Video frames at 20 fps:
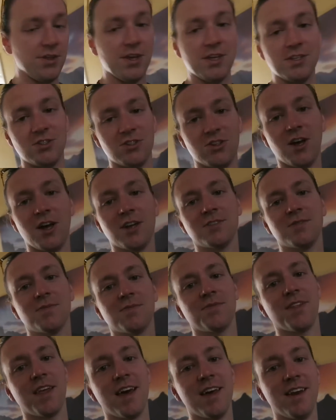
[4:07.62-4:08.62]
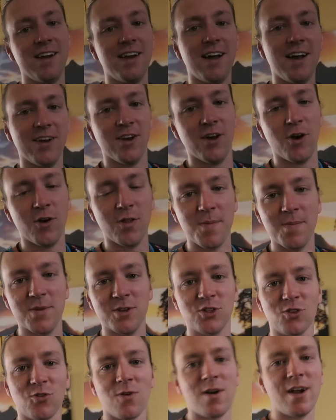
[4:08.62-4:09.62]
This is awesome. I did not know that
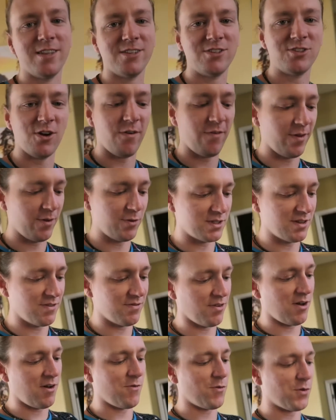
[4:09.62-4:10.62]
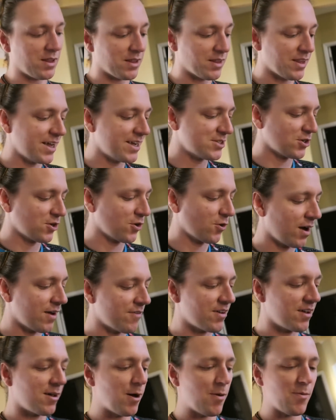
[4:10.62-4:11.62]
Mister Ryan Sophie was involved with the laser
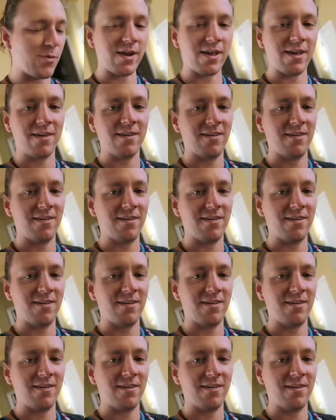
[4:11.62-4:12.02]
engraving company.